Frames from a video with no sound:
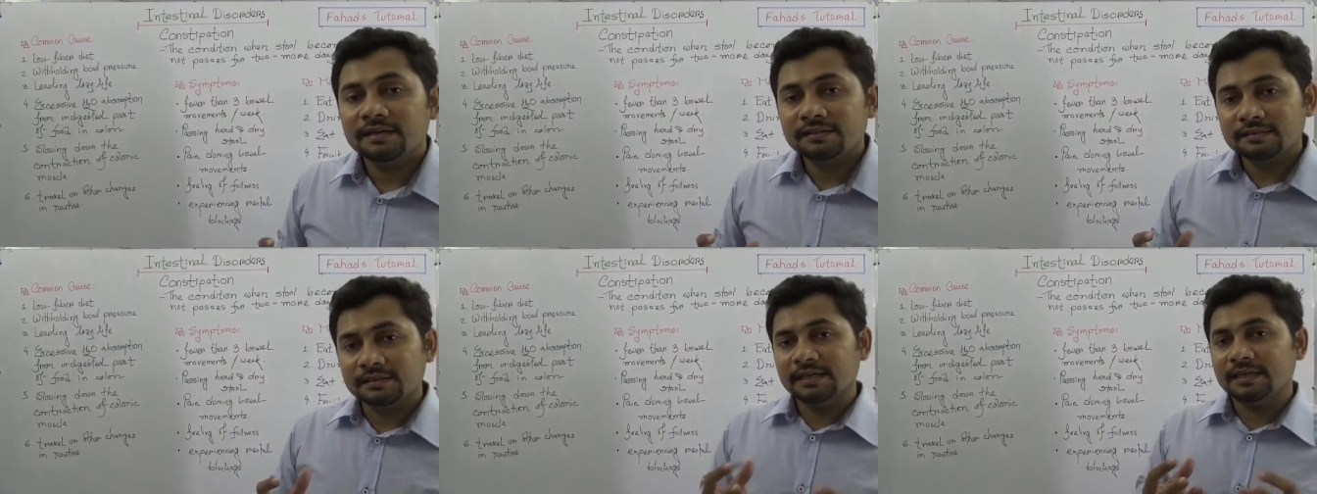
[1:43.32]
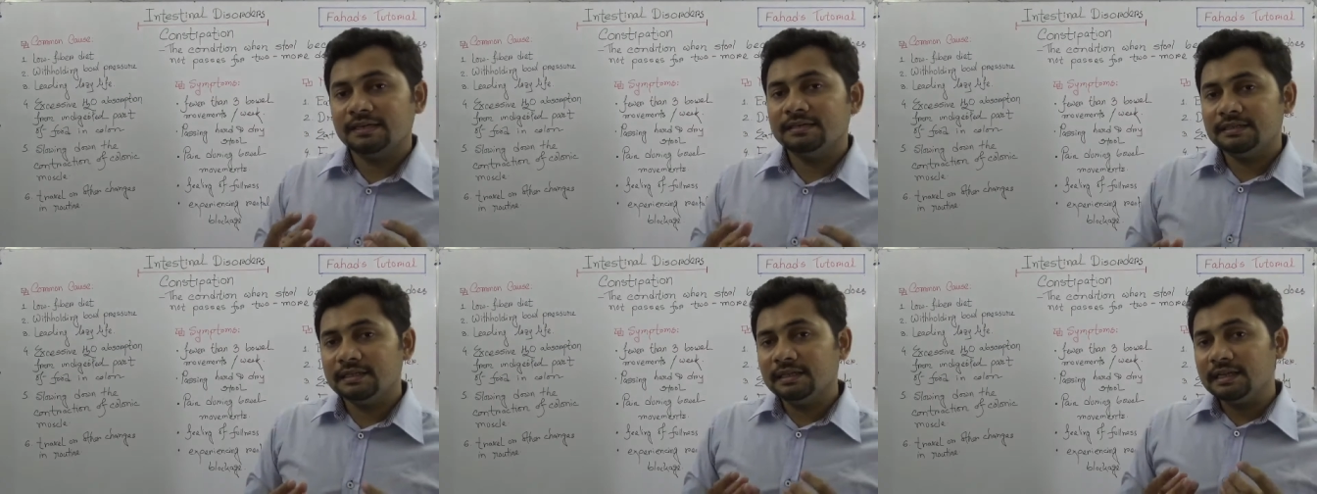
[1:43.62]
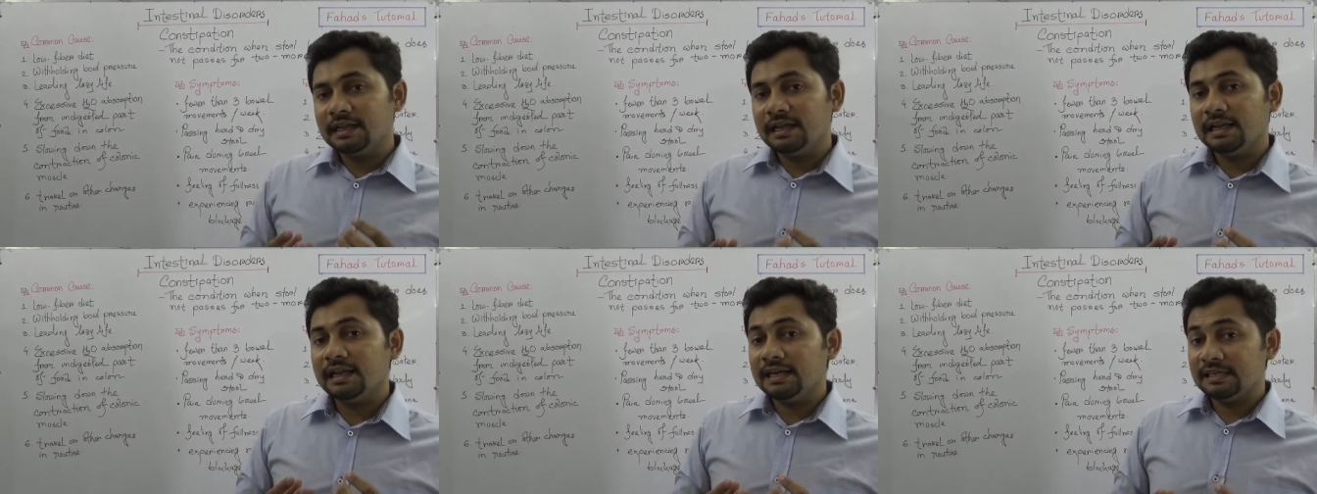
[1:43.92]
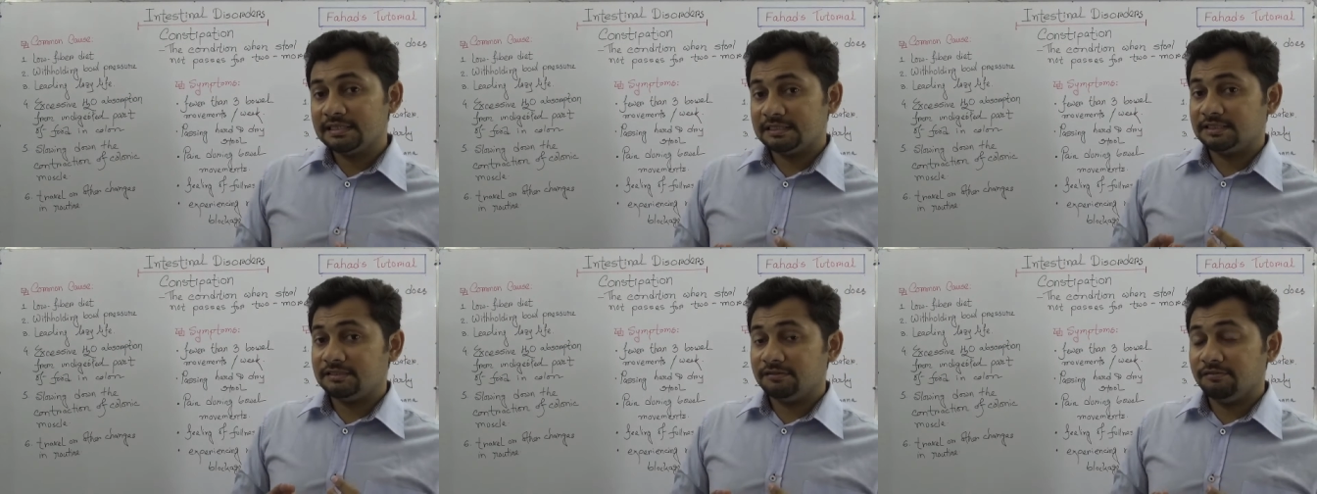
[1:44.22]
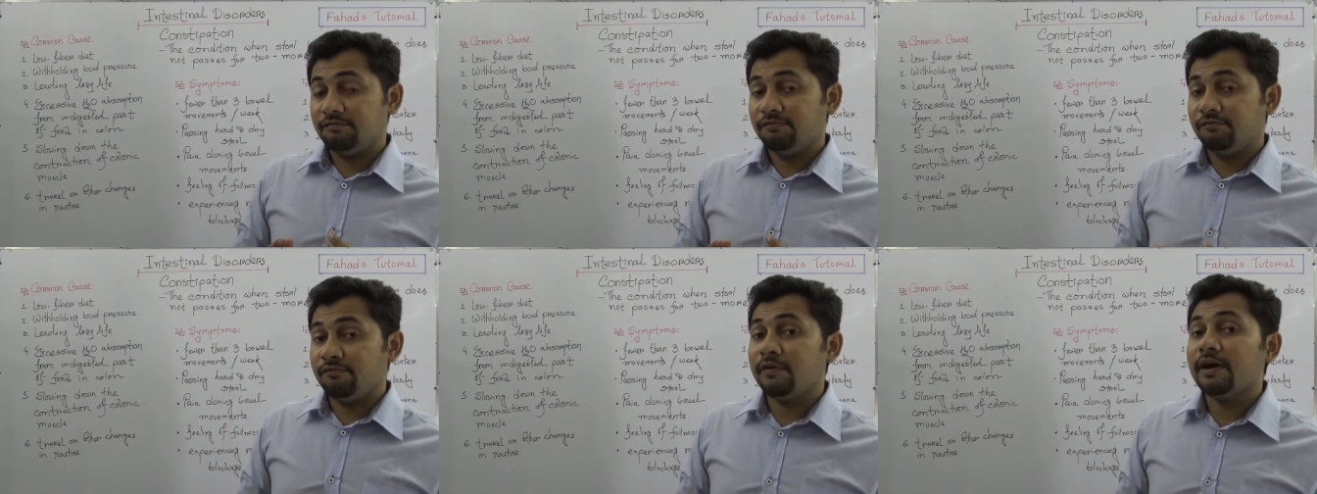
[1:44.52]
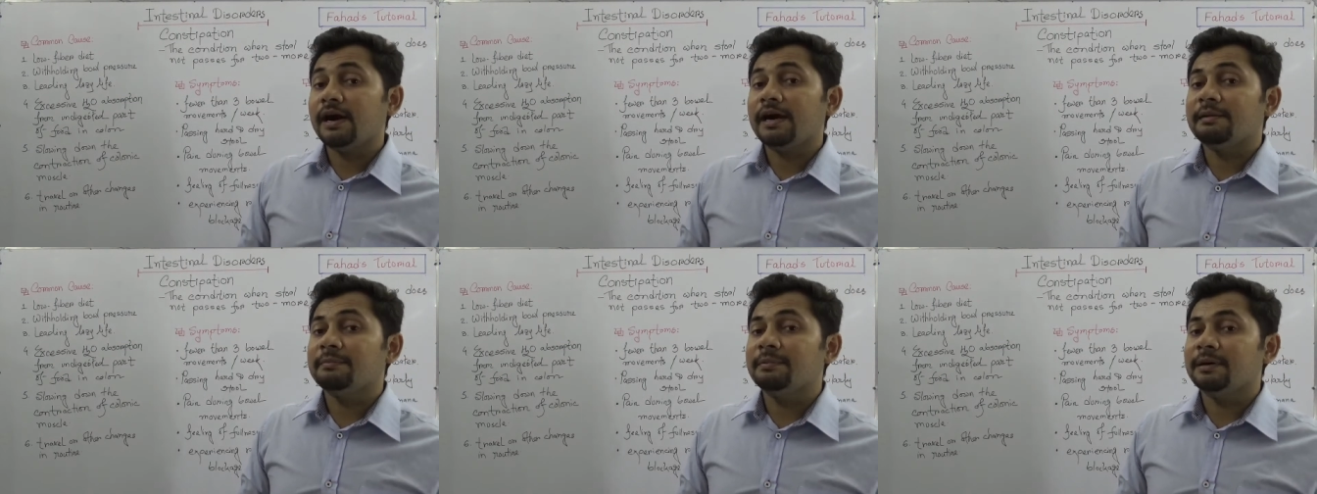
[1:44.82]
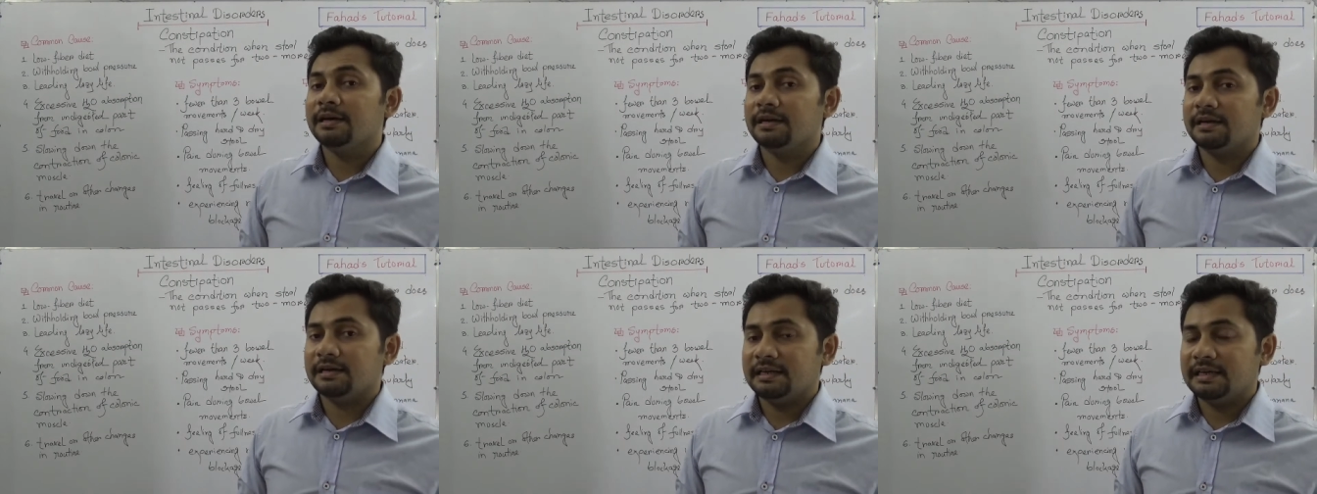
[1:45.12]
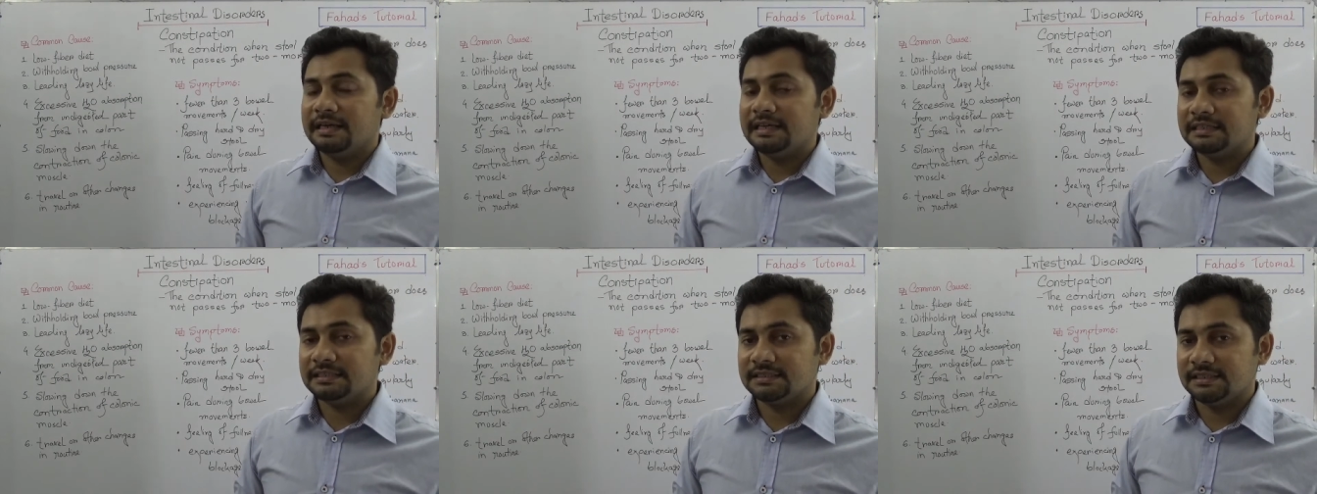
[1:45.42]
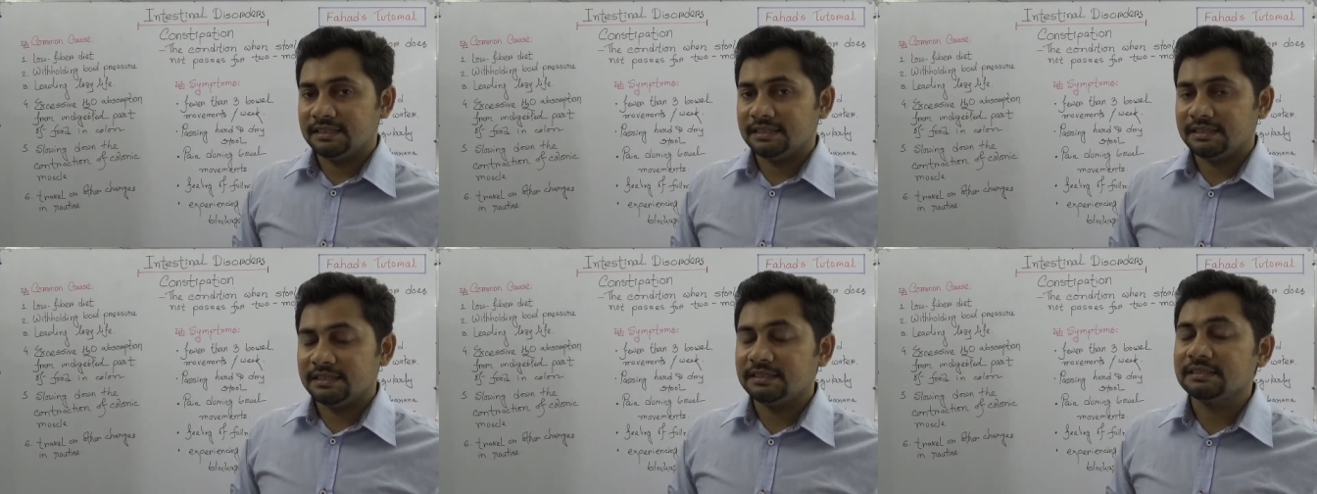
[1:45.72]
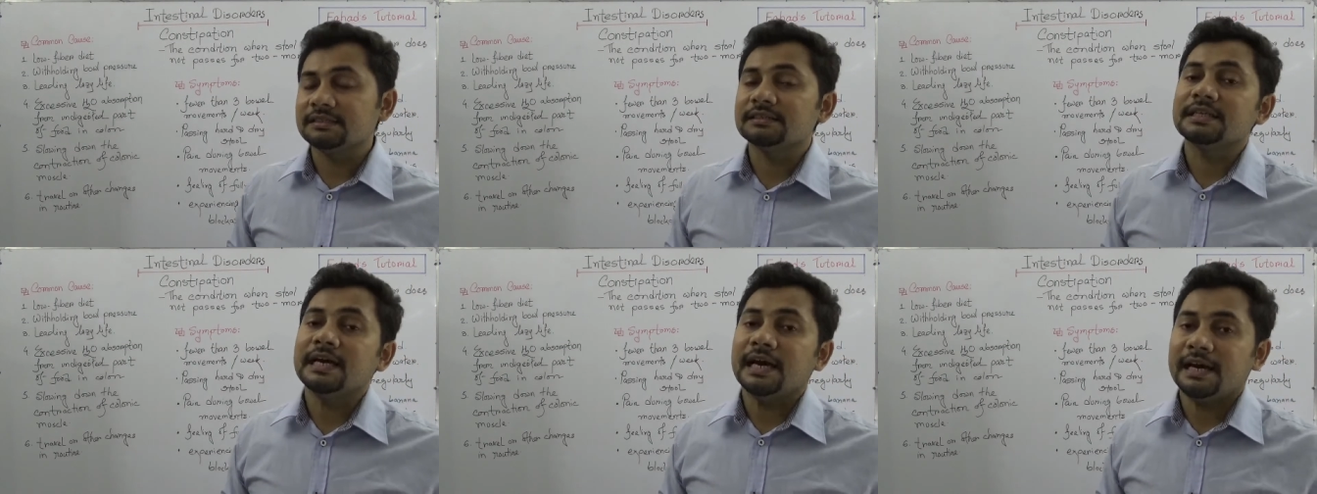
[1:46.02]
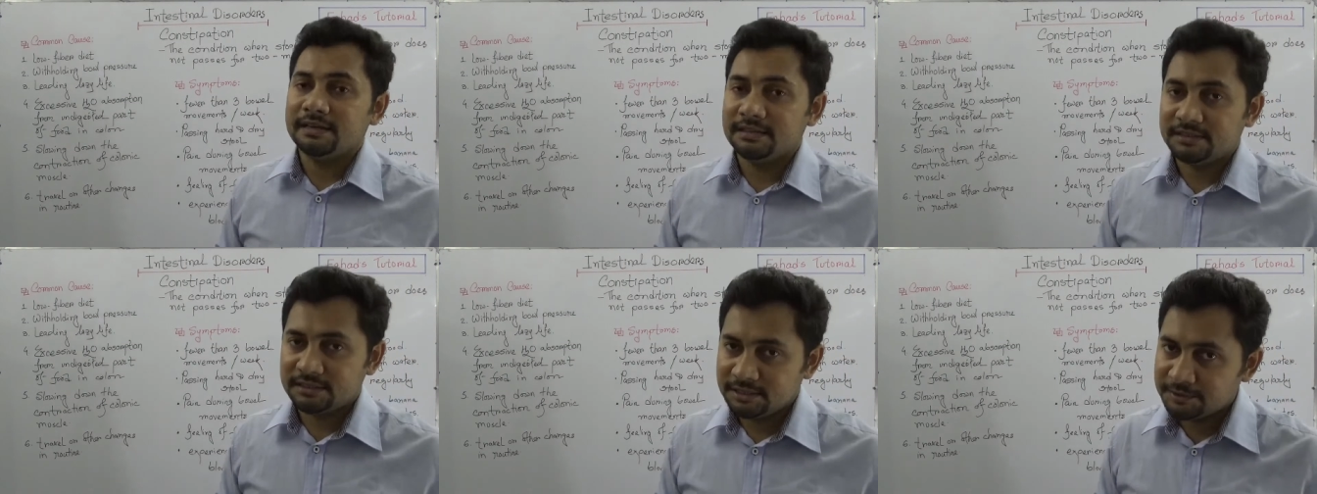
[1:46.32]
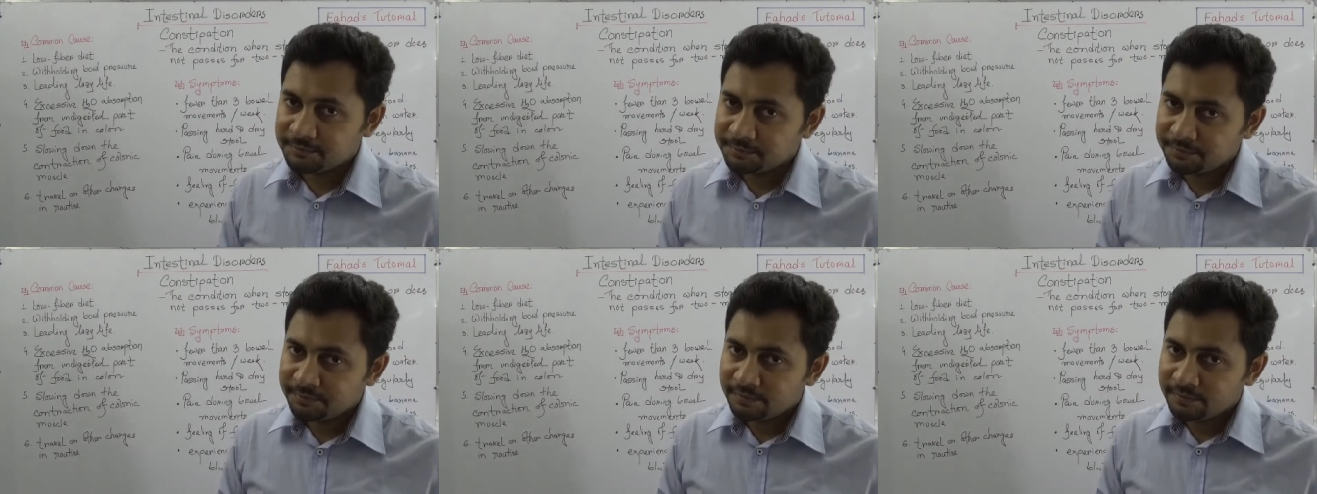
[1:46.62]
that less fiber intake in diet